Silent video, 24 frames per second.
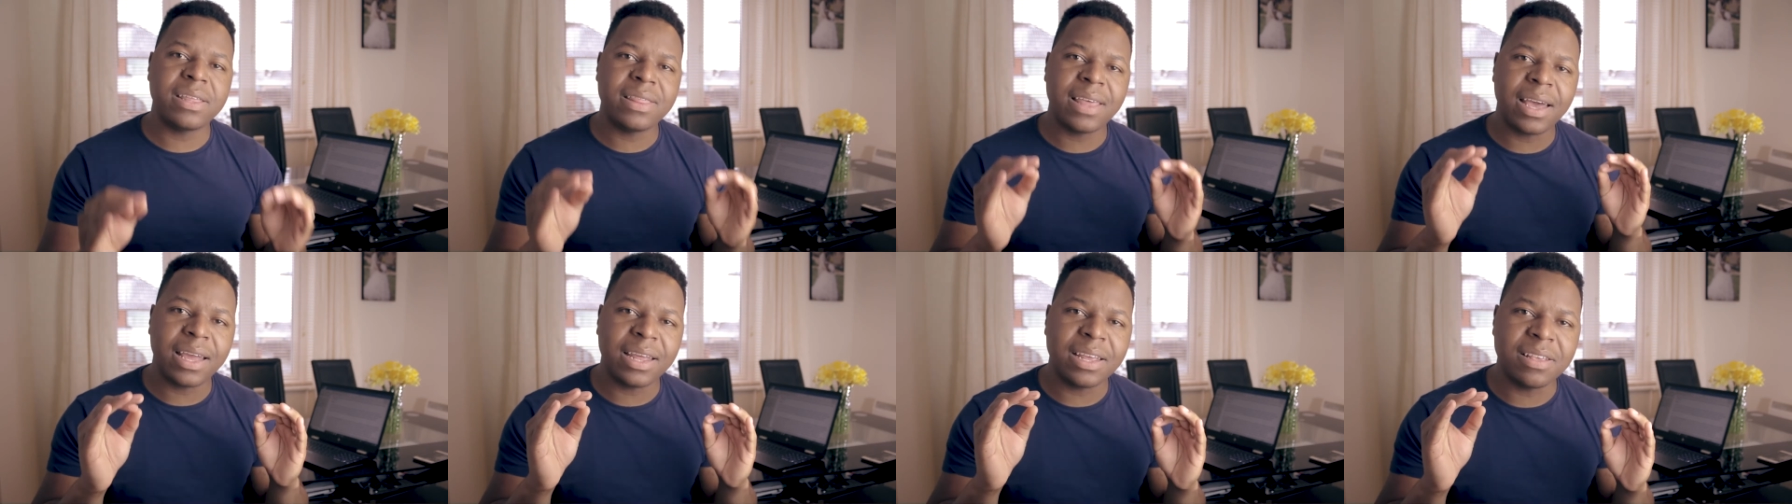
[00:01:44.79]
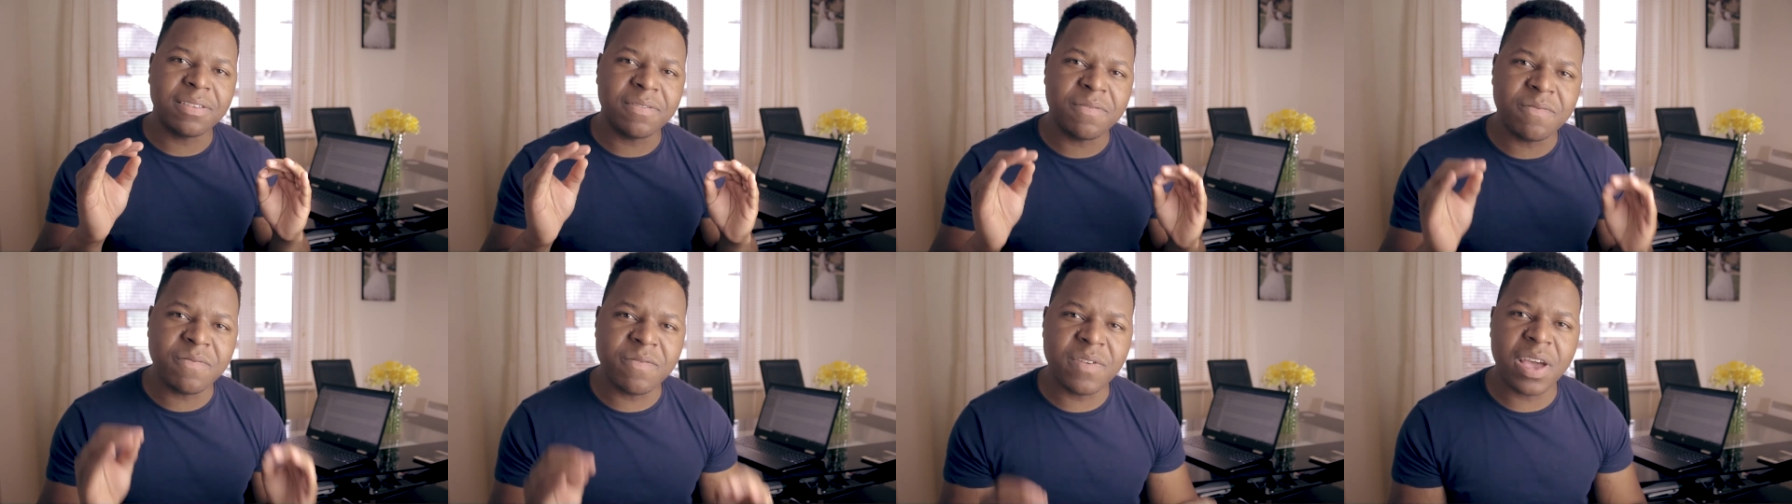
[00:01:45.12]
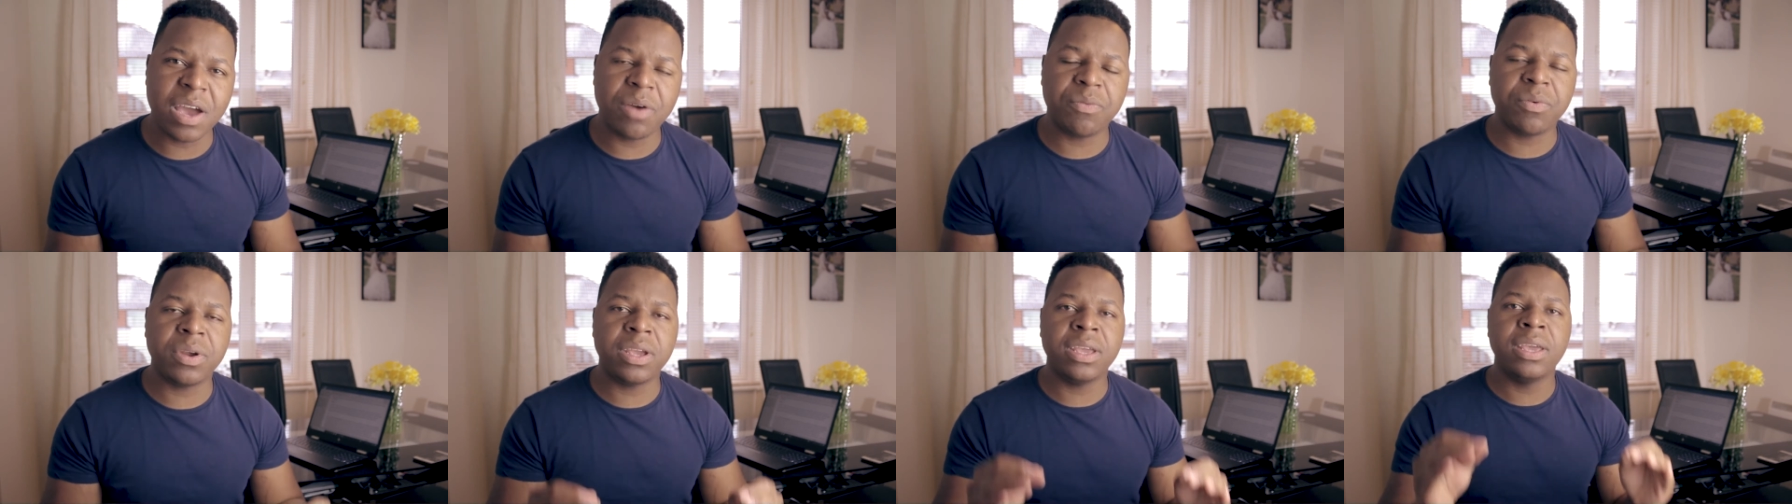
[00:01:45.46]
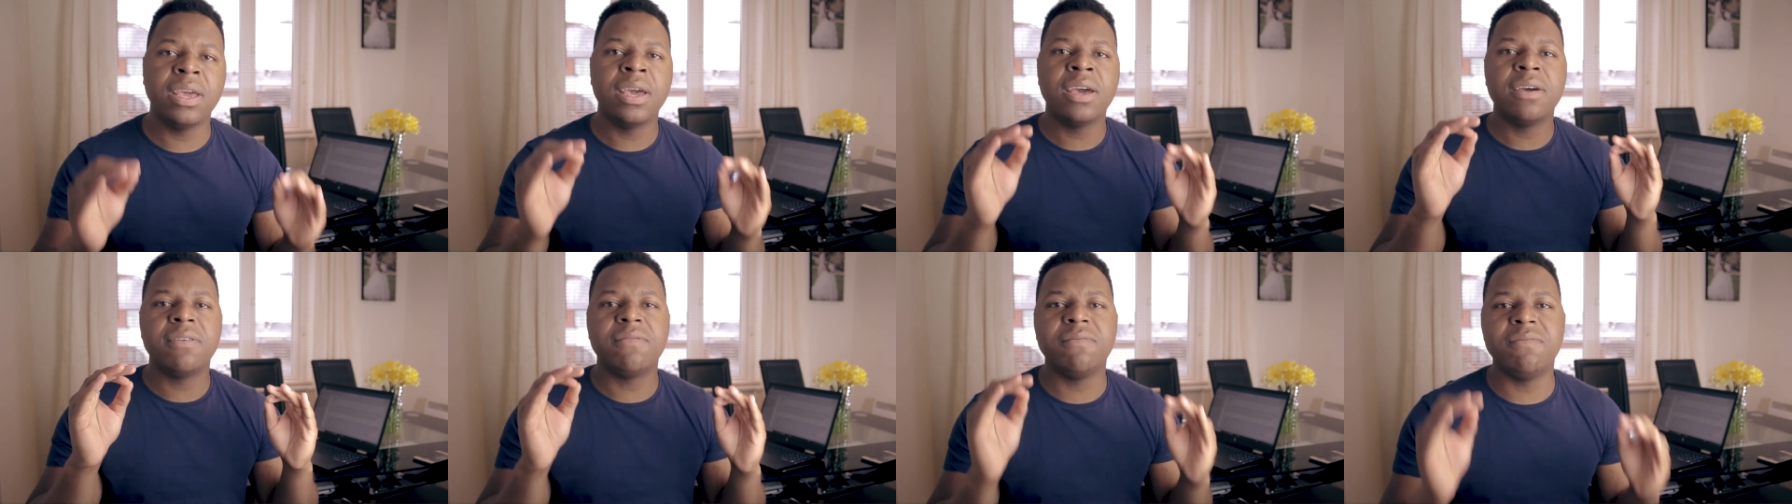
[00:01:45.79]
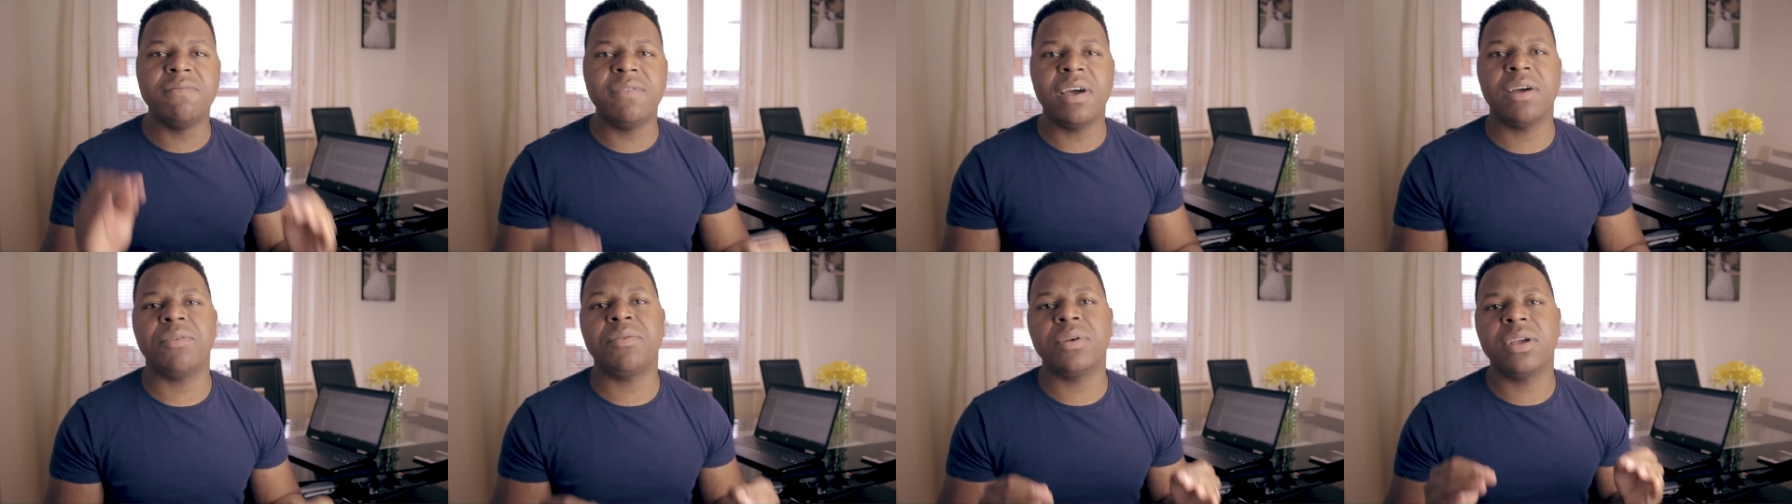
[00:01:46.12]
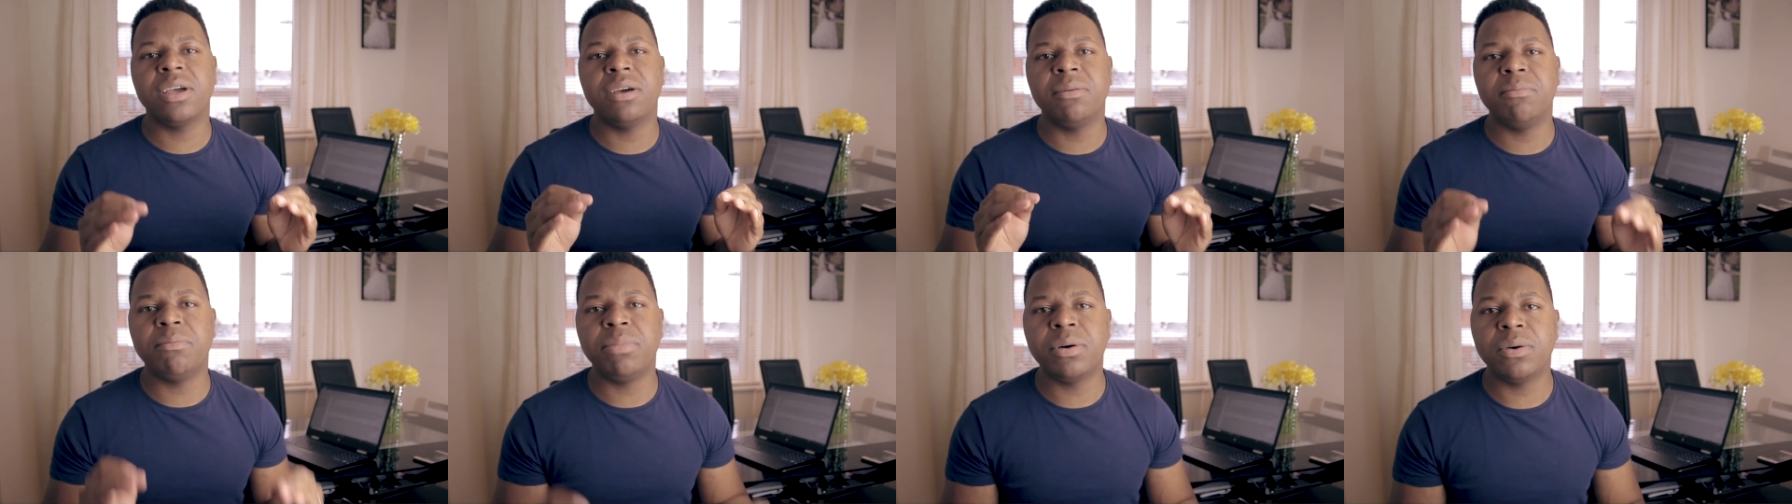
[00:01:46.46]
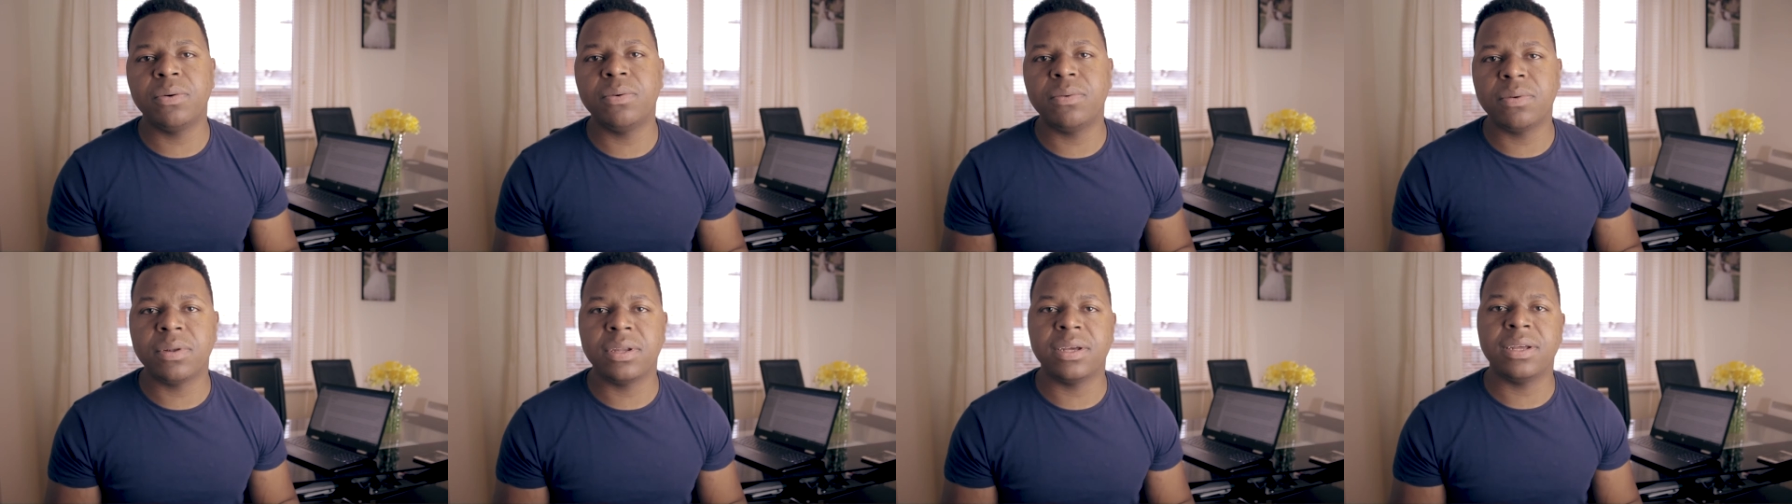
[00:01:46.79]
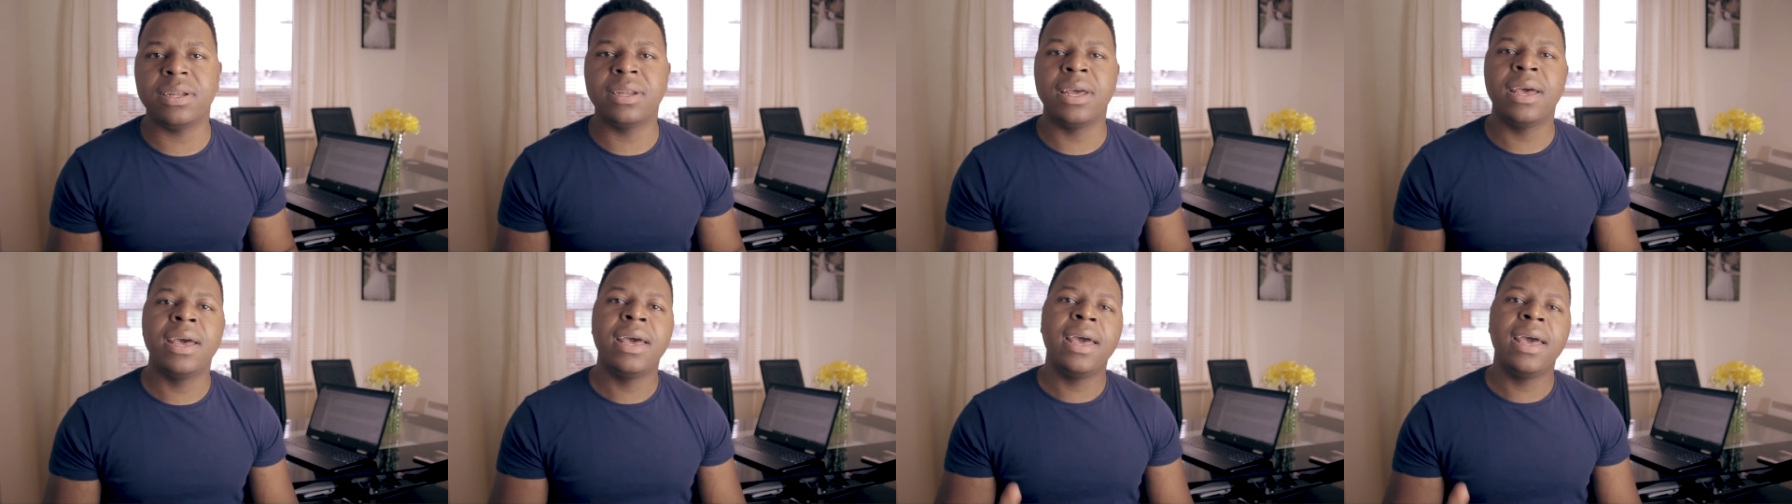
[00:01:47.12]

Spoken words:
that is very, very important,